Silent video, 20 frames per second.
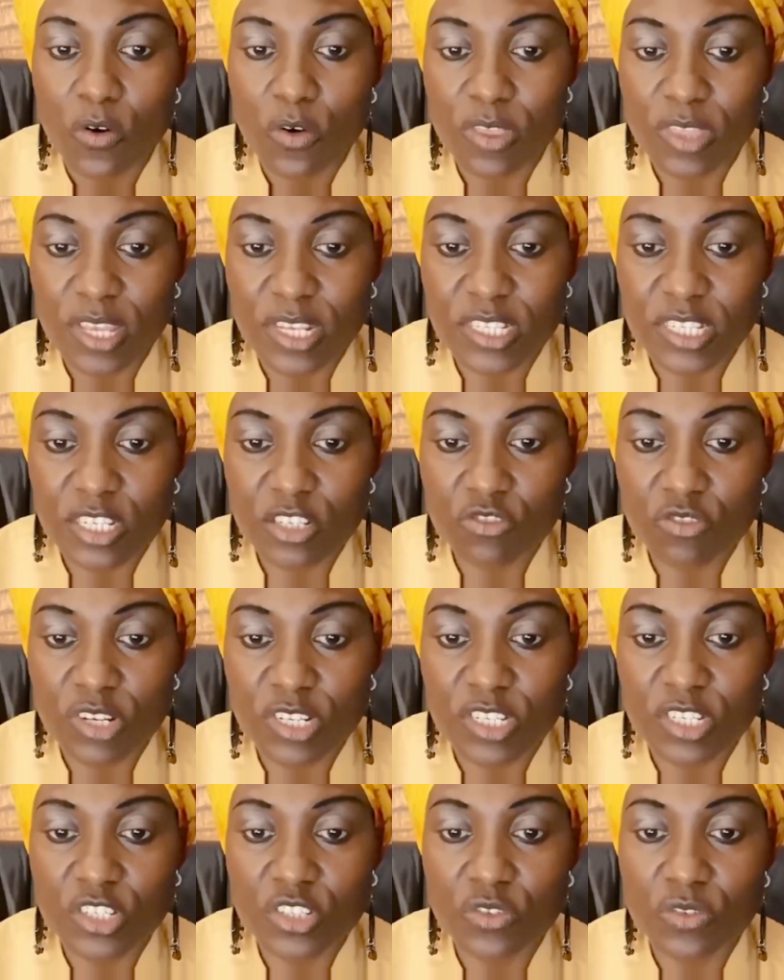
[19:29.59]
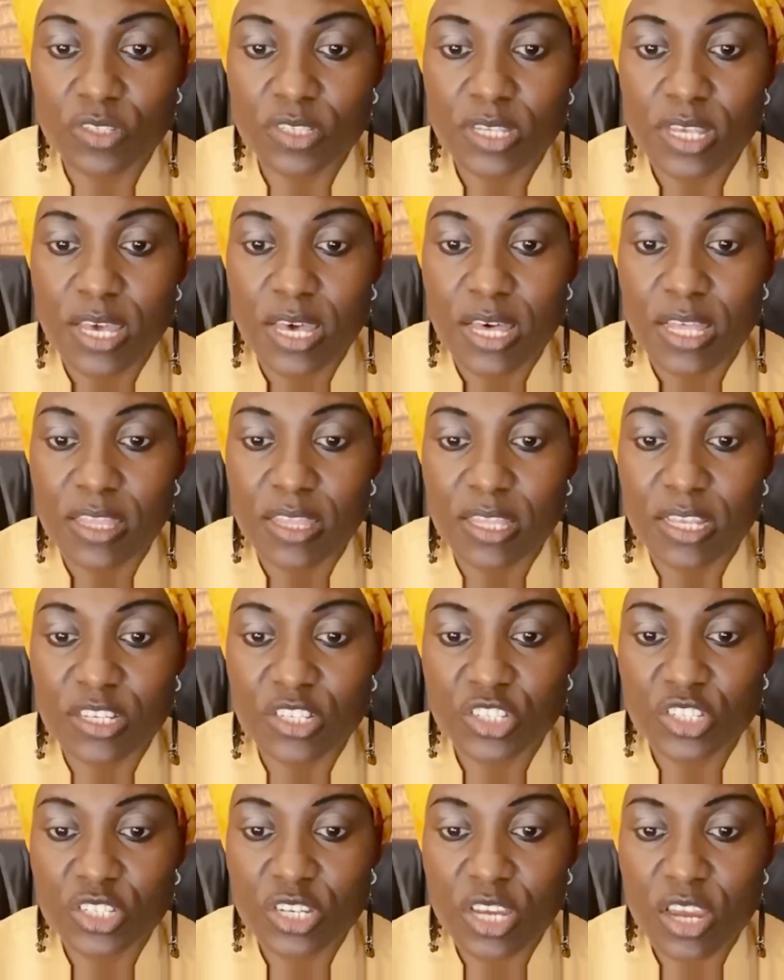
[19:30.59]
authentic traditions,
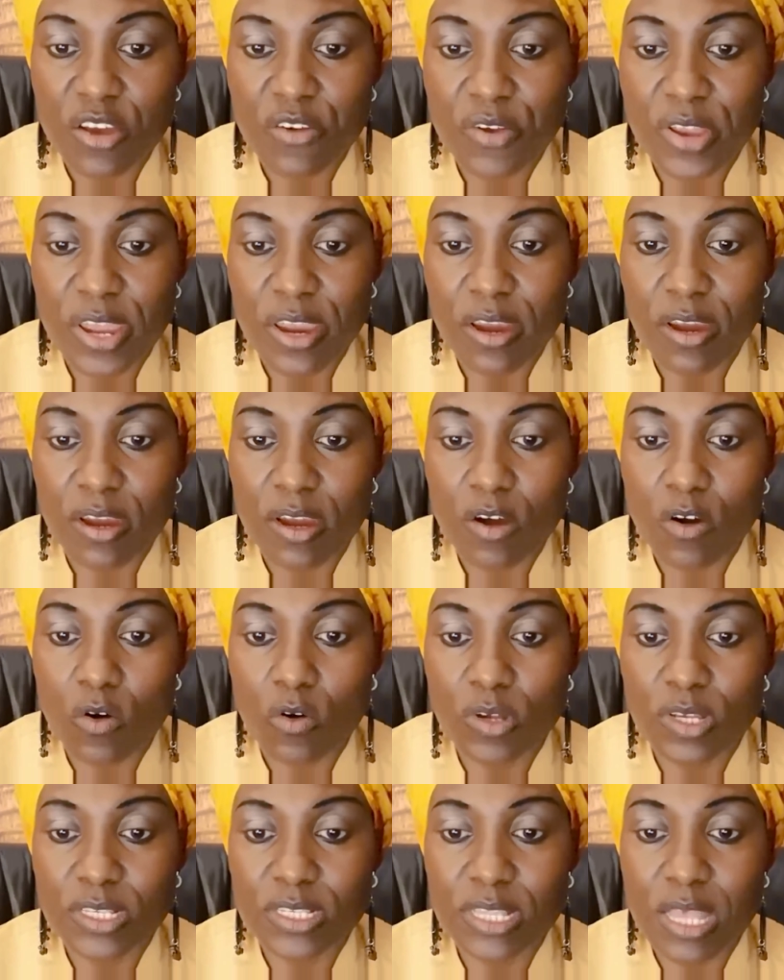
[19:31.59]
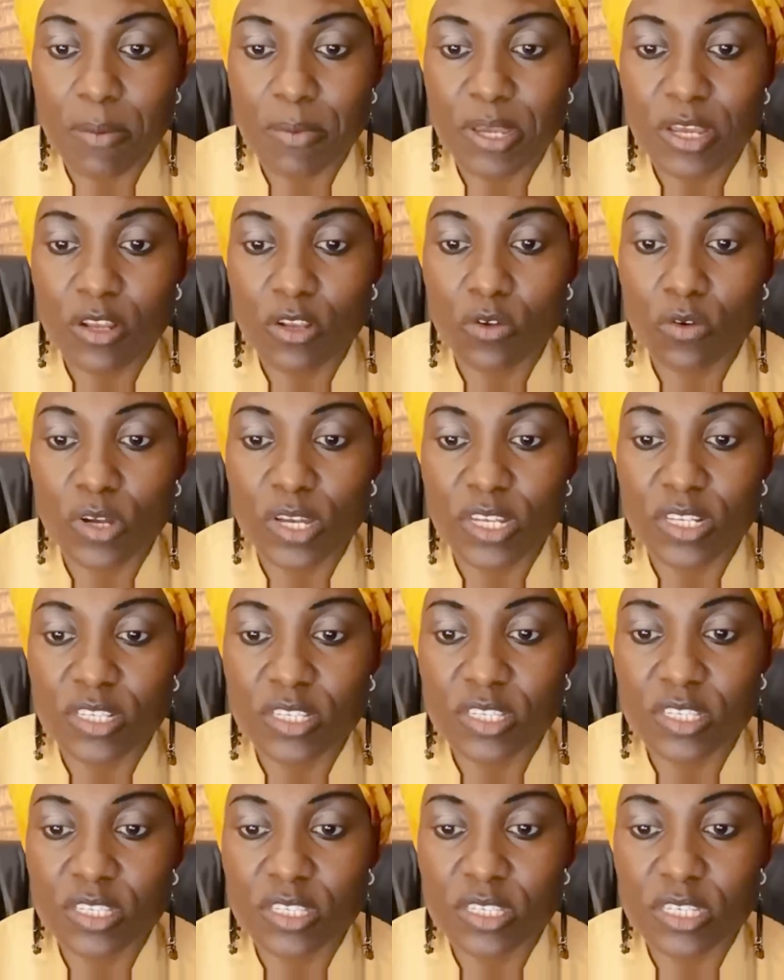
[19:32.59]
the Sharia or Islamic law
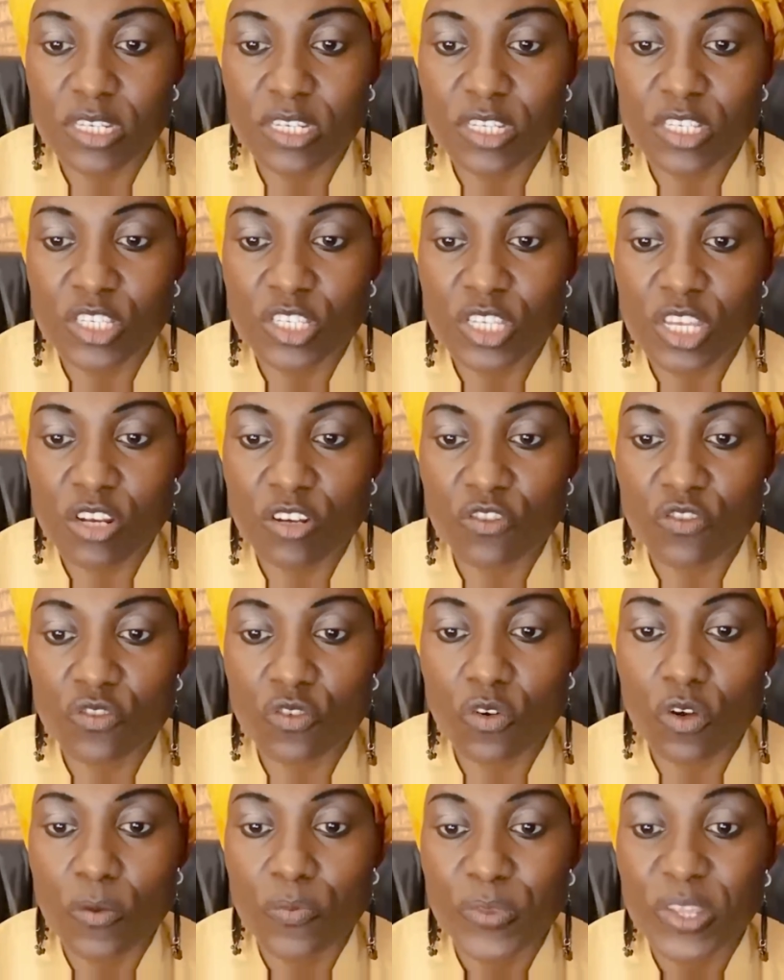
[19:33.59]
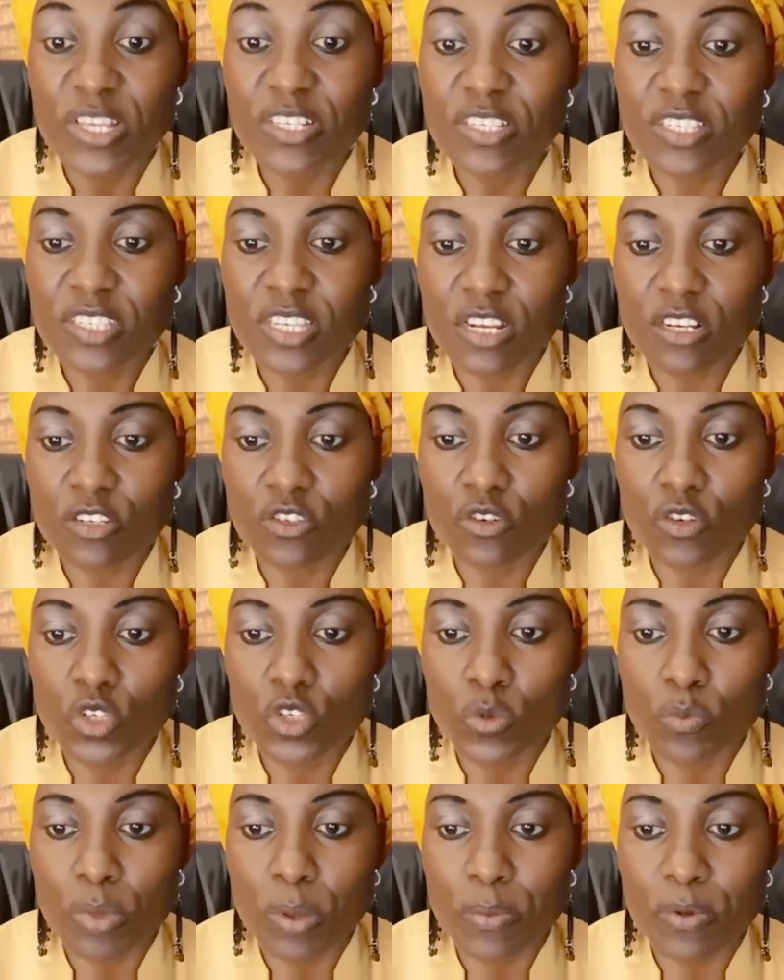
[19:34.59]
in, in central, is central
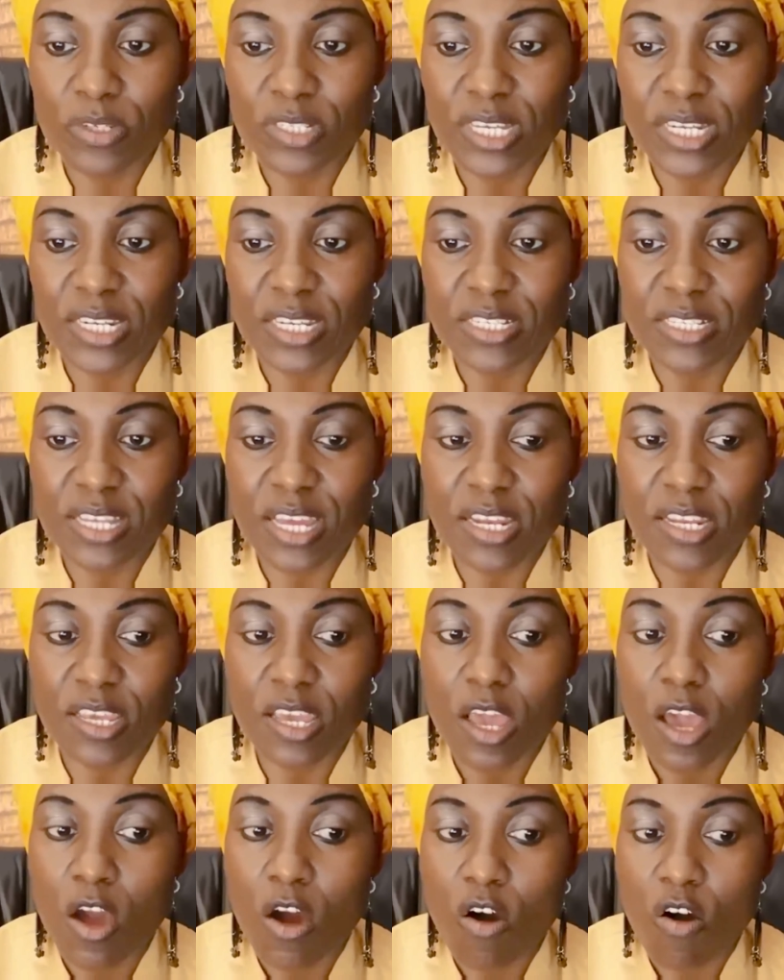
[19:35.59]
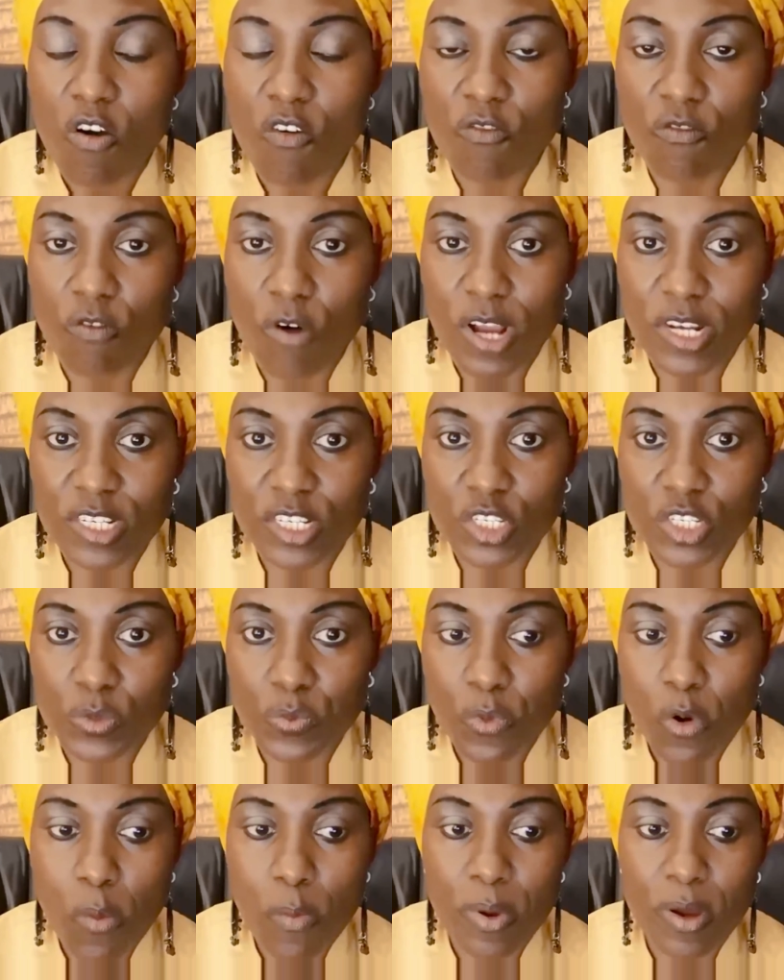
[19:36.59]
to people's understanding of what
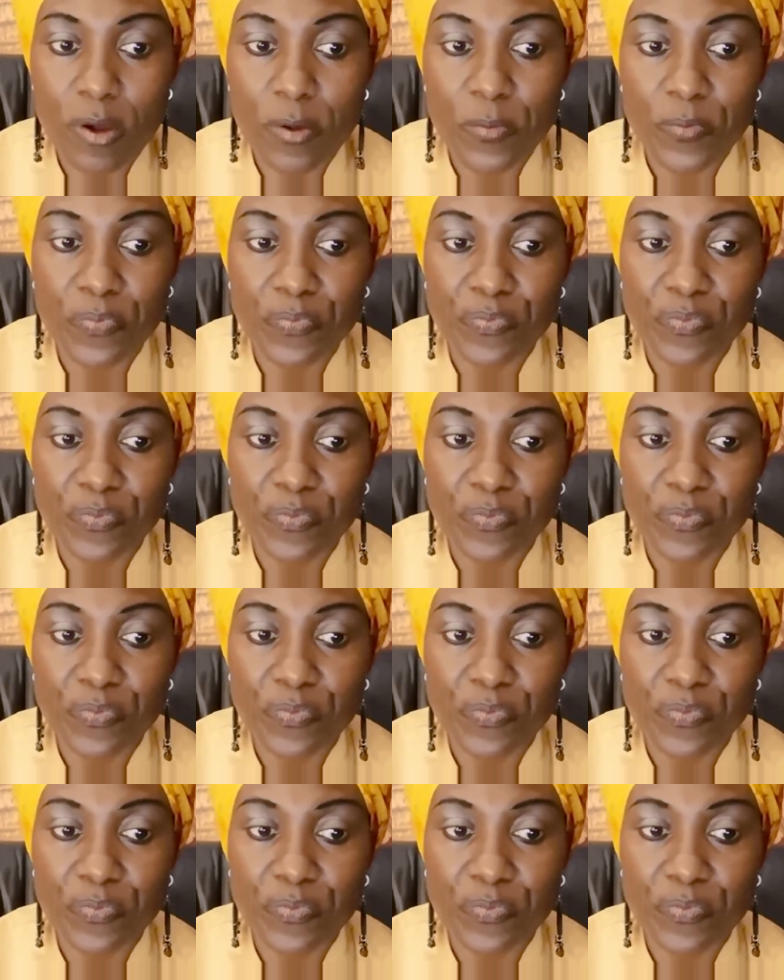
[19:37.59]
is proper.